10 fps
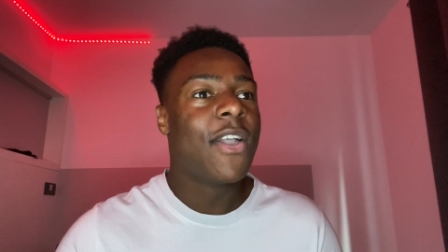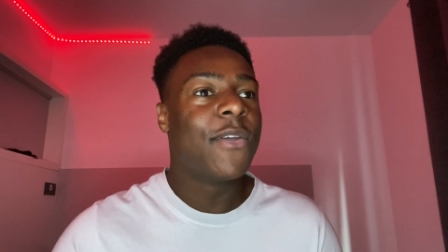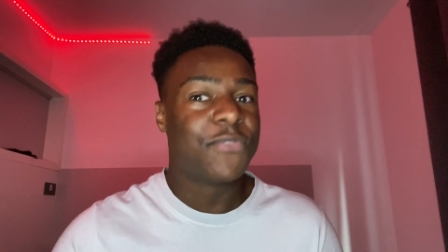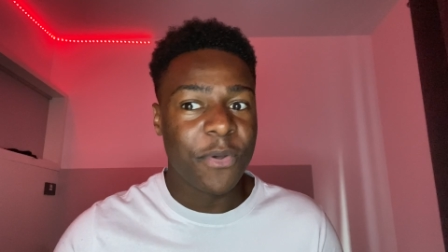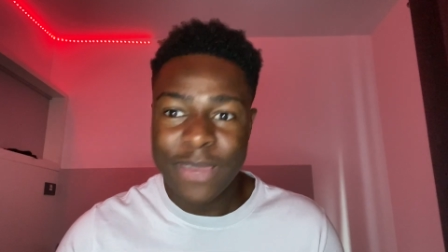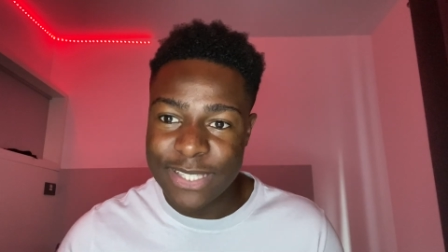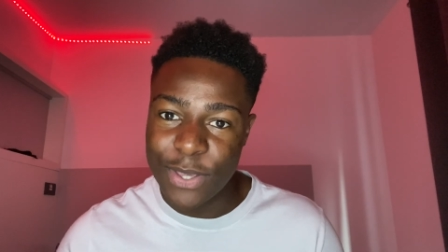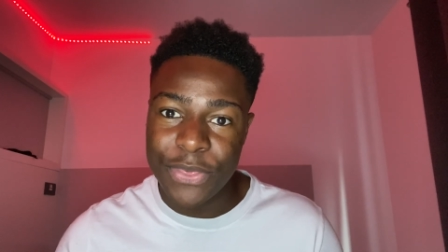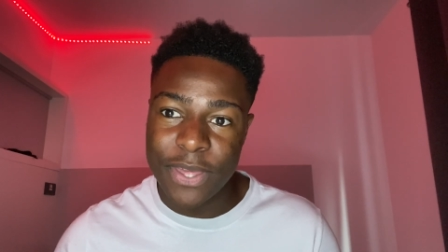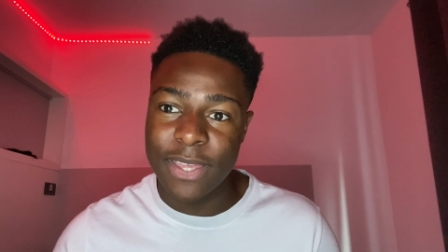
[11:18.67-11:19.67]
for me to
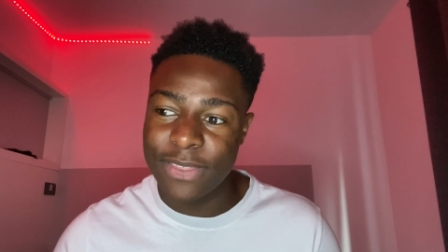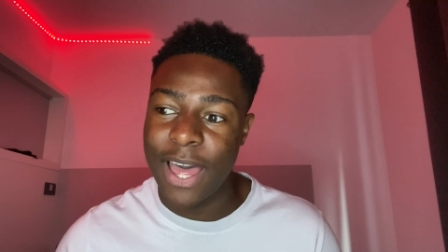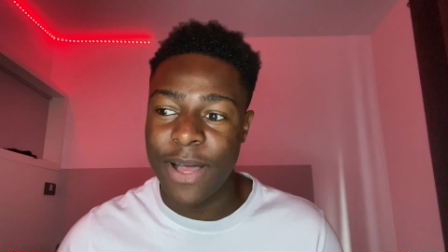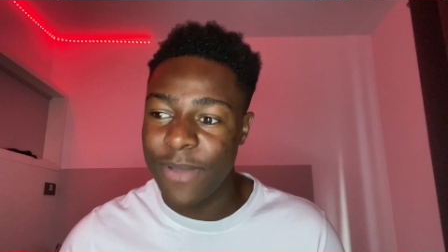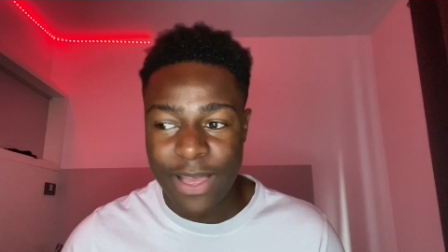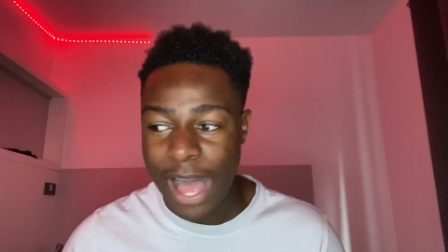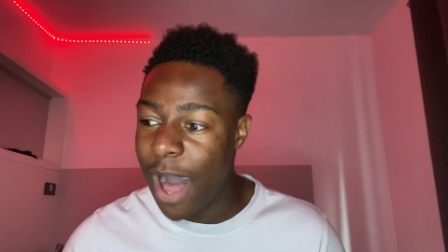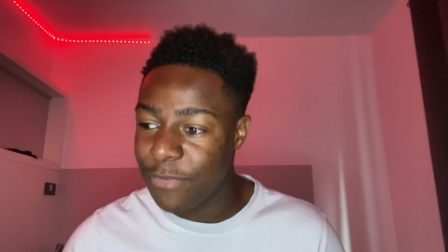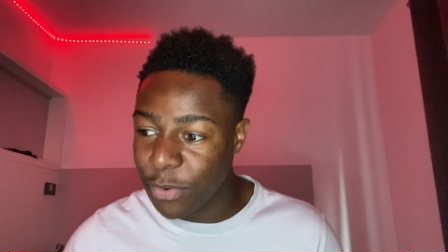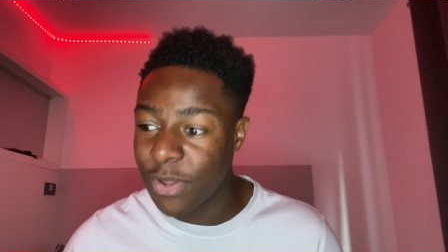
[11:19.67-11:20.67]
think that out
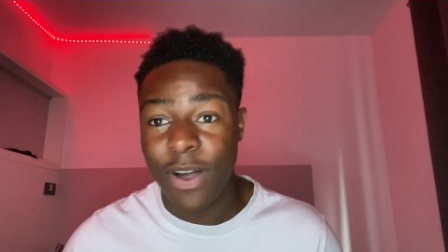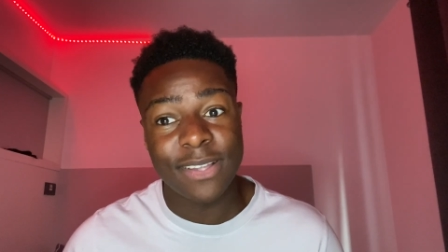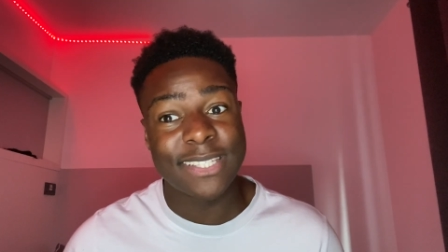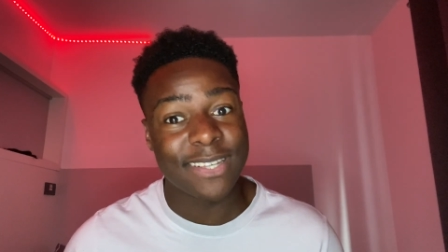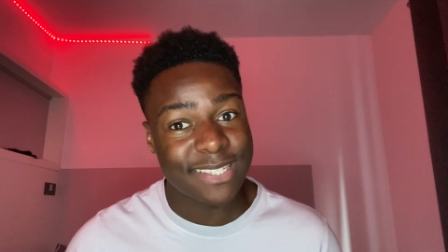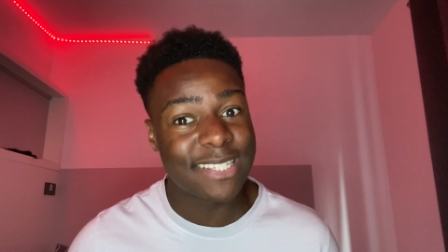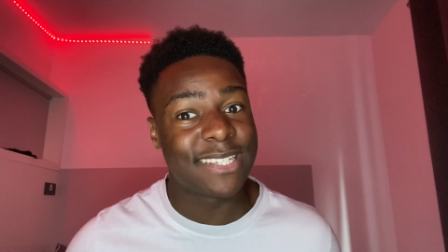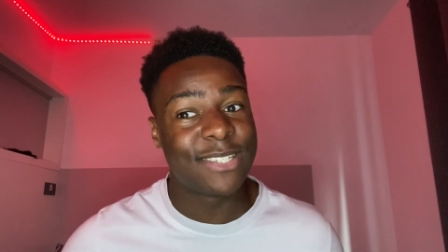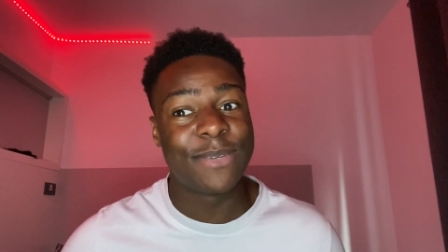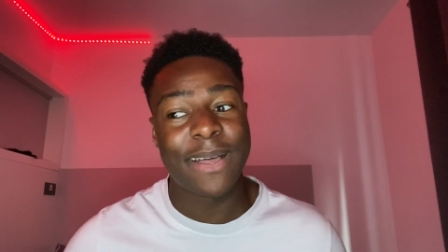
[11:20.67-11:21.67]
of all the artists I was
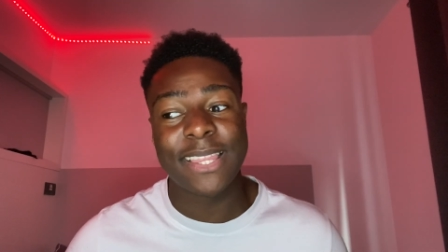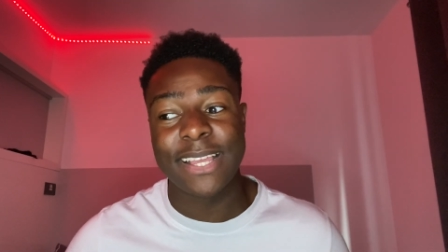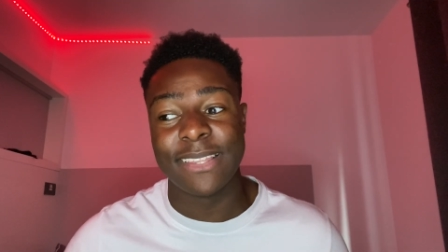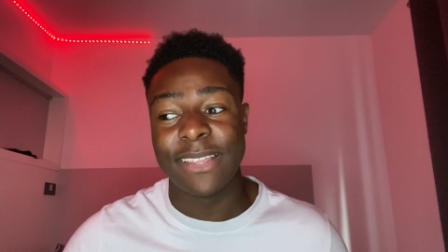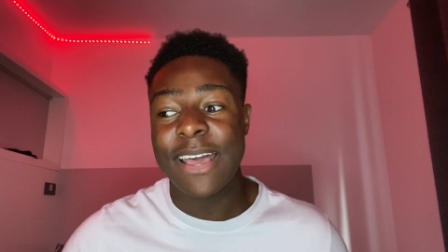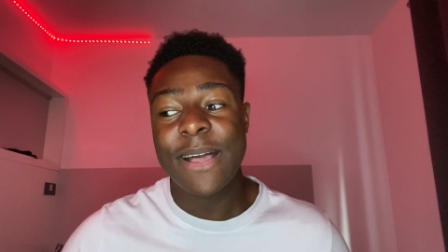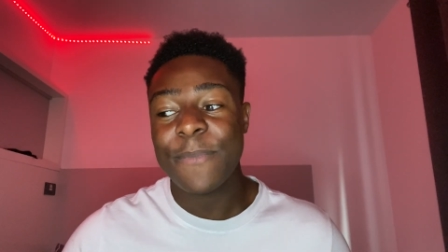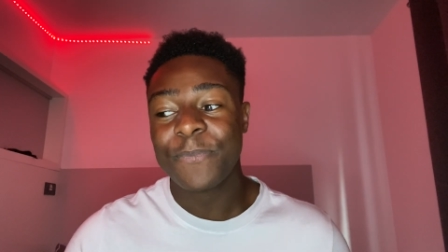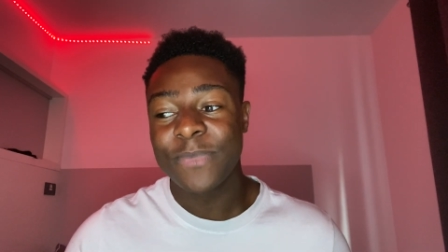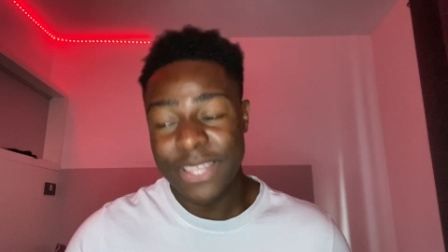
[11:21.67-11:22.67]
listening to back then,
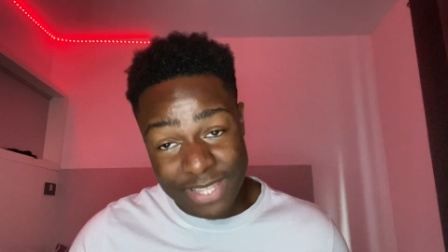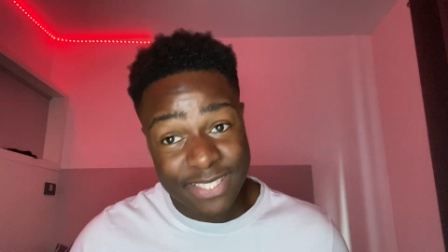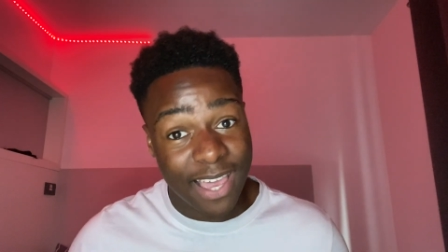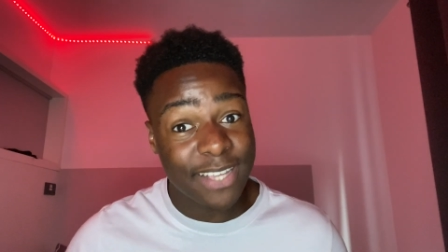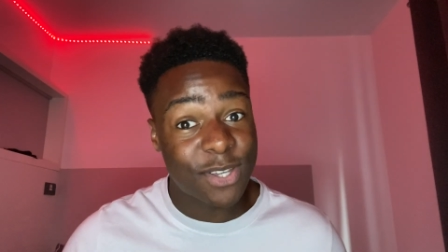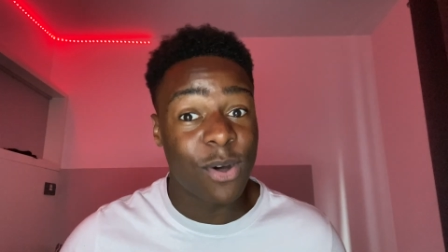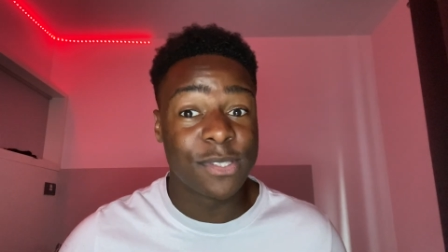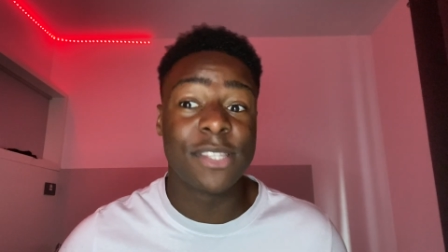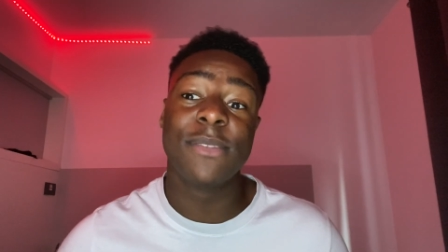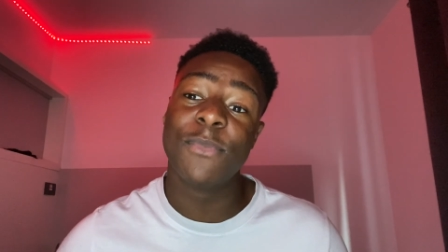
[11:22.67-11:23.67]
this guy's
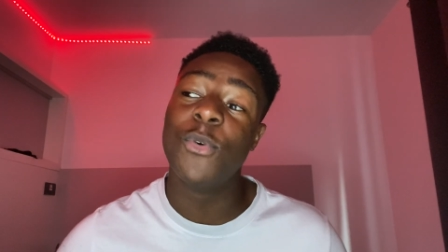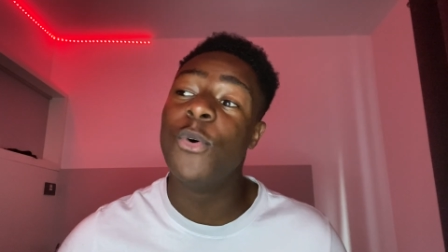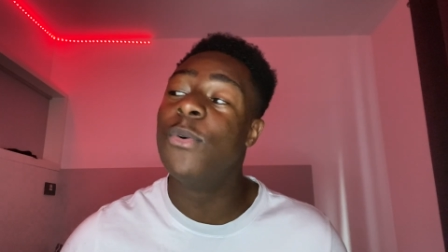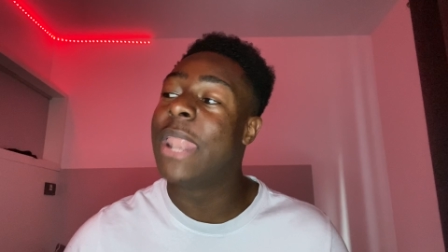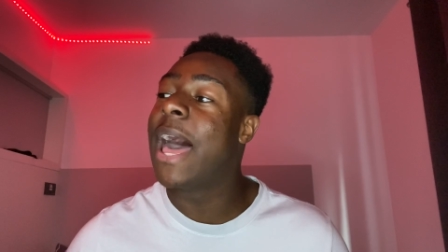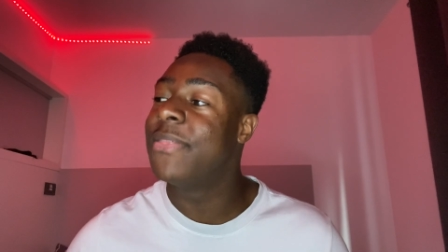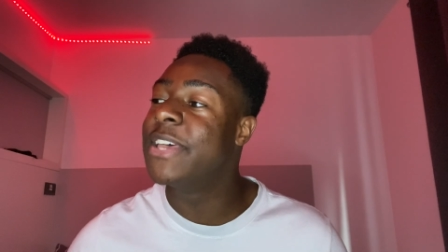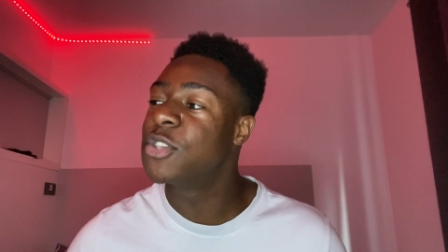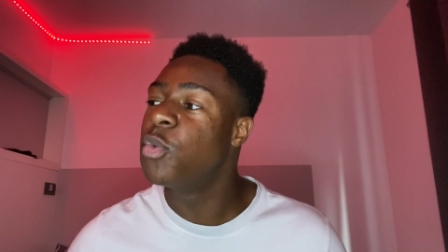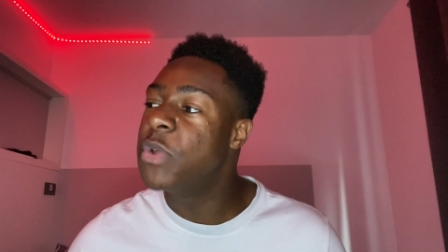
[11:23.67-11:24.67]
colder than them all. Like,
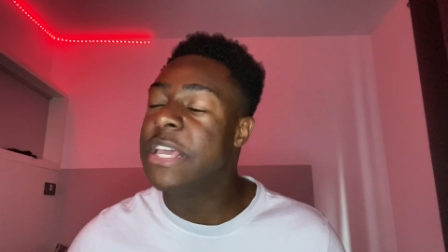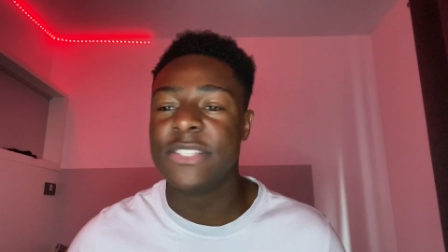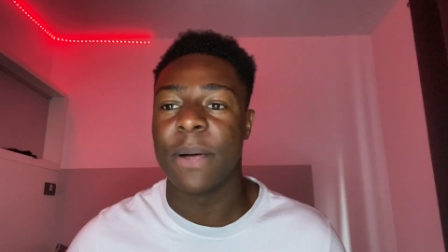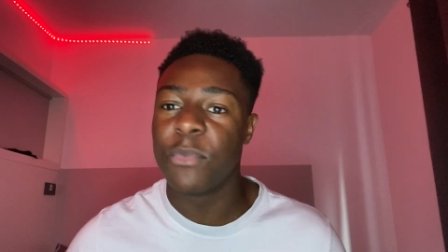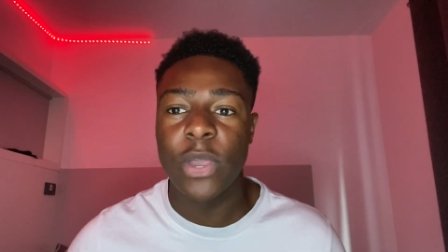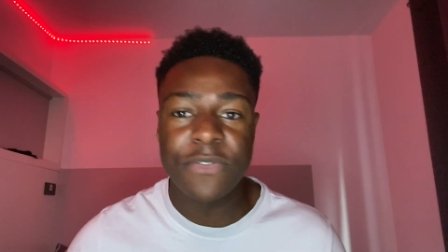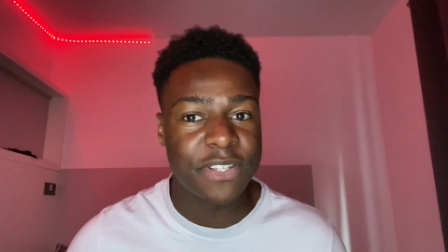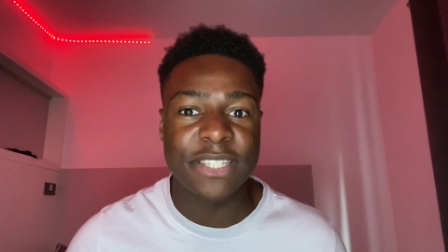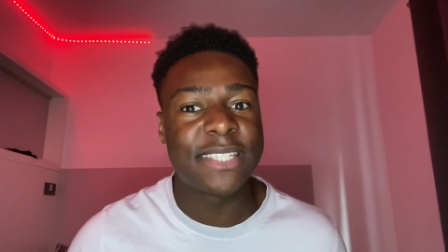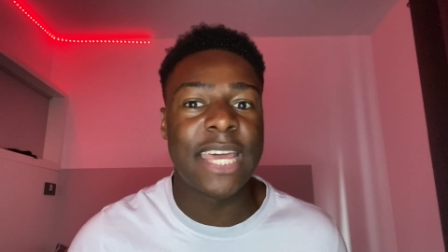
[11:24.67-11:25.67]
there's a reason. I'm not even
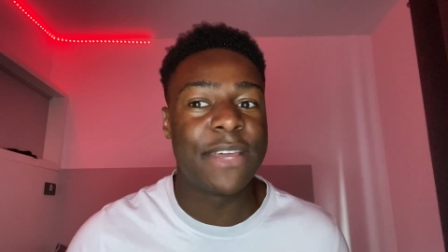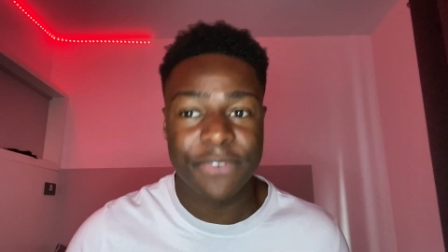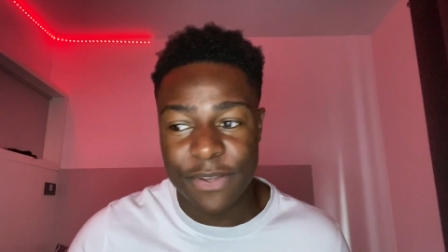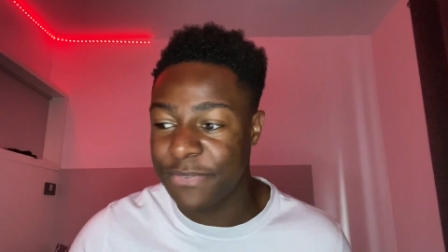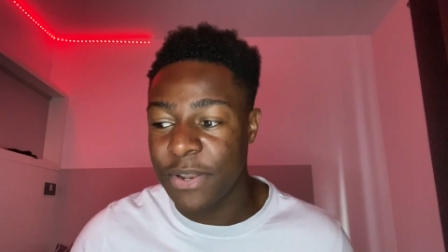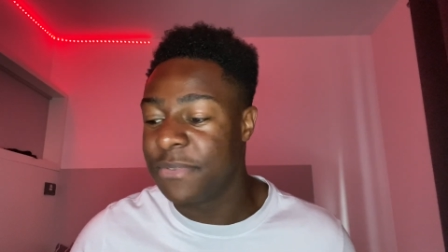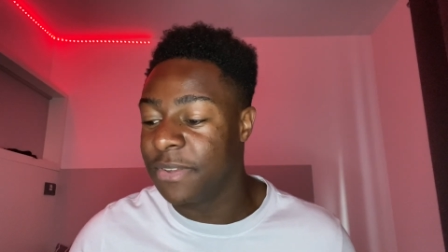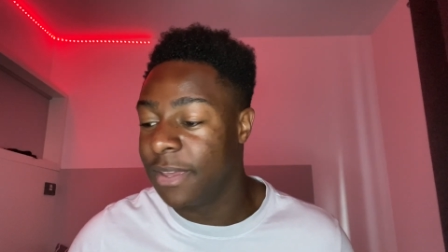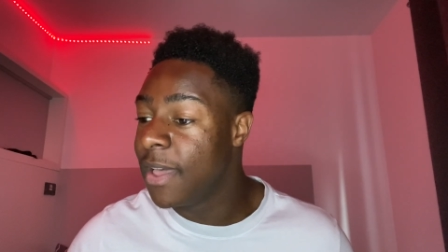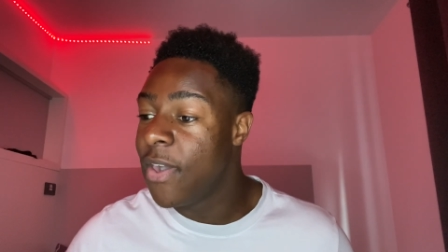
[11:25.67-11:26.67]
just saying it for the fun of
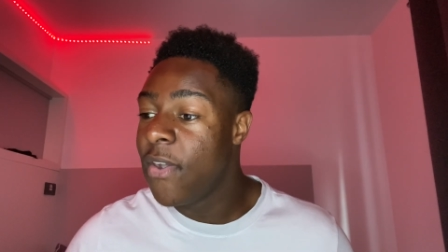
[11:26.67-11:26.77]
it.